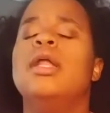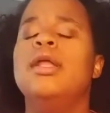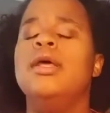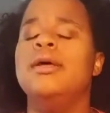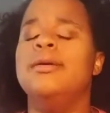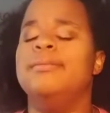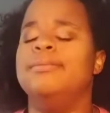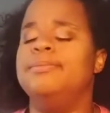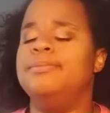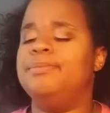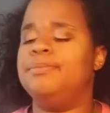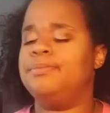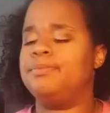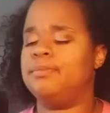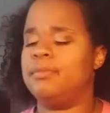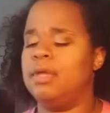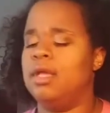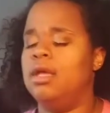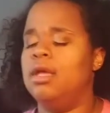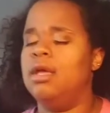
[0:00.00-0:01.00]
it,
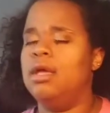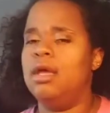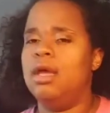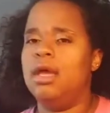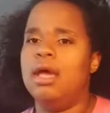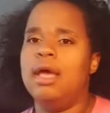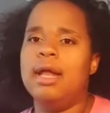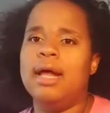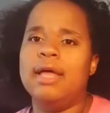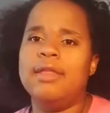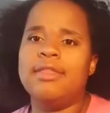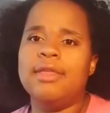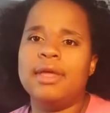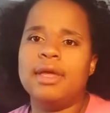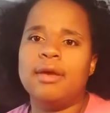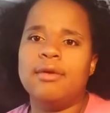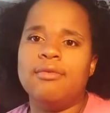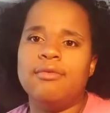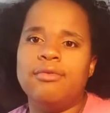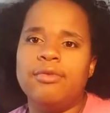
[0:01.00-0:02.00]
and I think
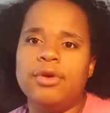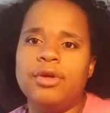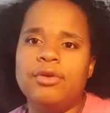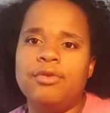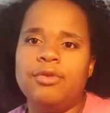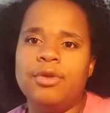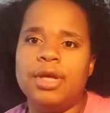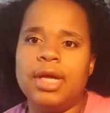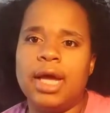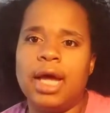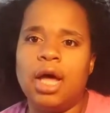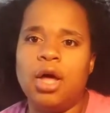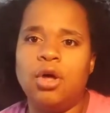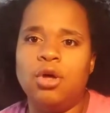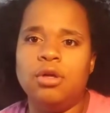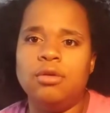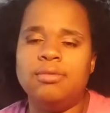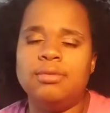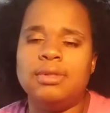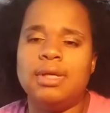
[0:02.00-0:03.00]
it really, really
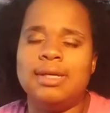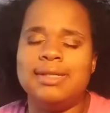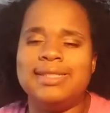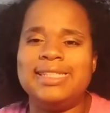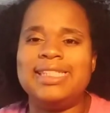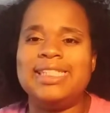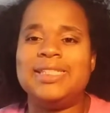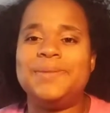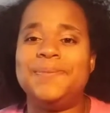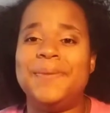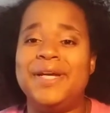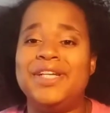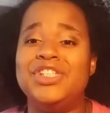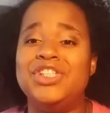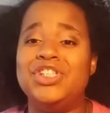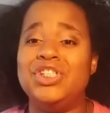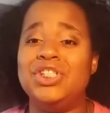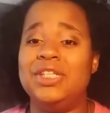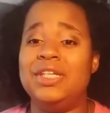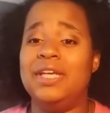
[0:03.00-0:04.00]
helps,
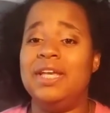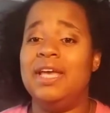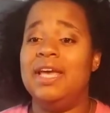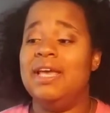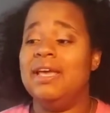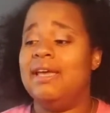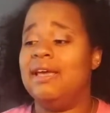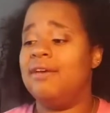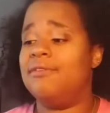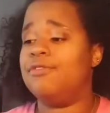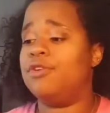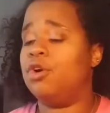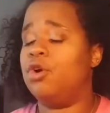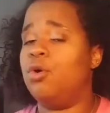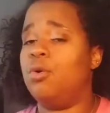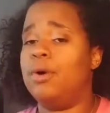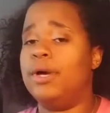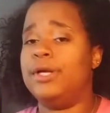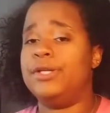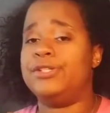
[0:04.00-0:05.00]
especially if you're
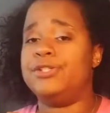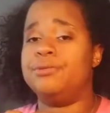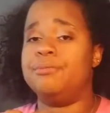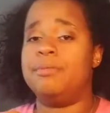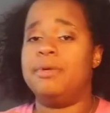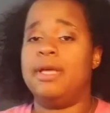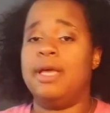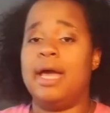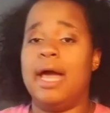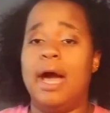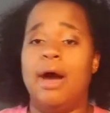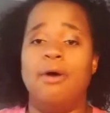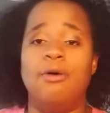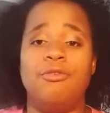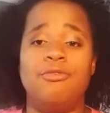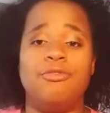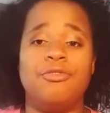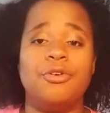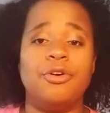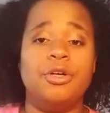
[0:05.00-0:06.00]
going to be
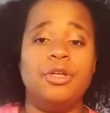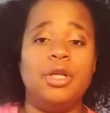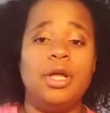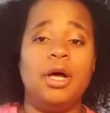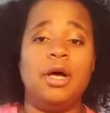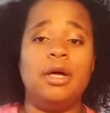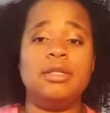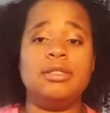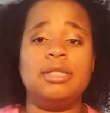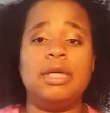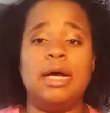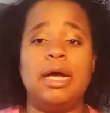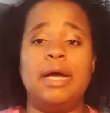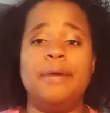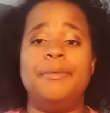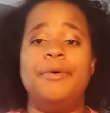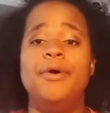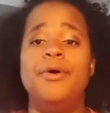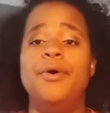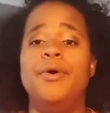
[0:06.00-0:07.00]
out for a long
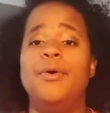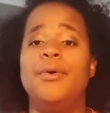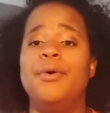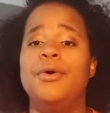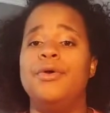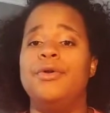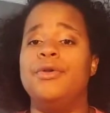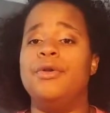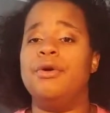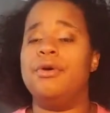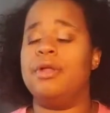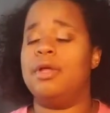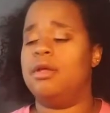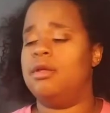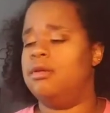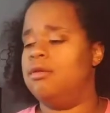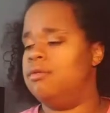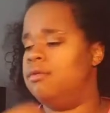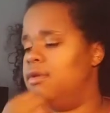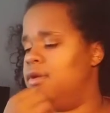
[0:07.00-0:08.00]
time or you know that
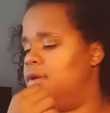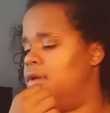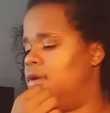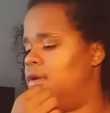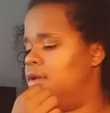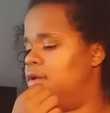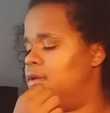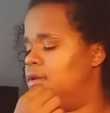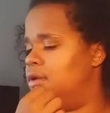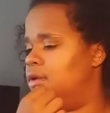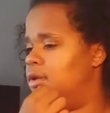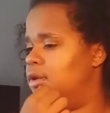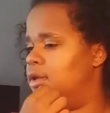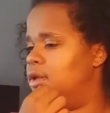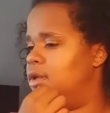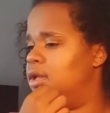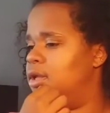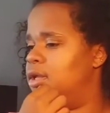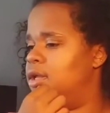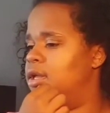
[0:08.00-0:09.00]
you need
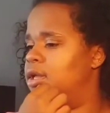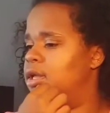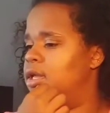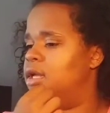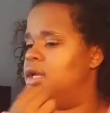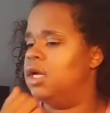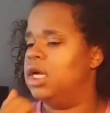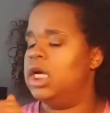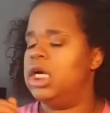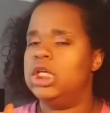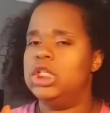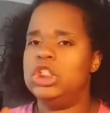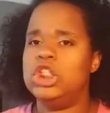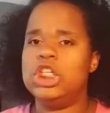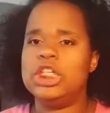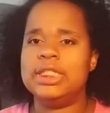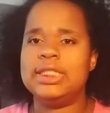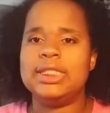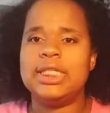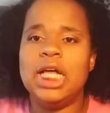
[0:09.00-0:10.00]

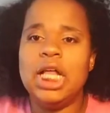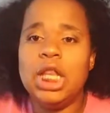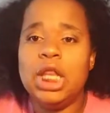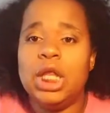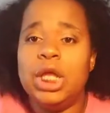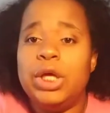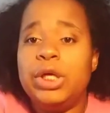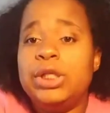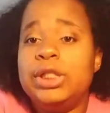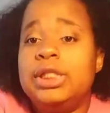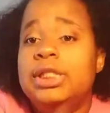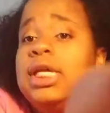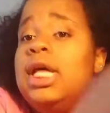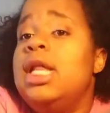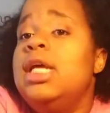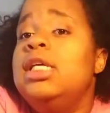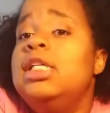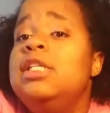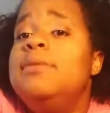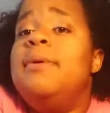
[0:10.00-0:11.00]
just a little
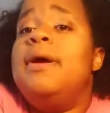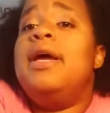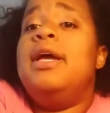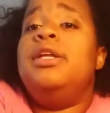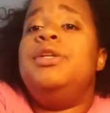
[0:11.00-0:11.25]
setting spray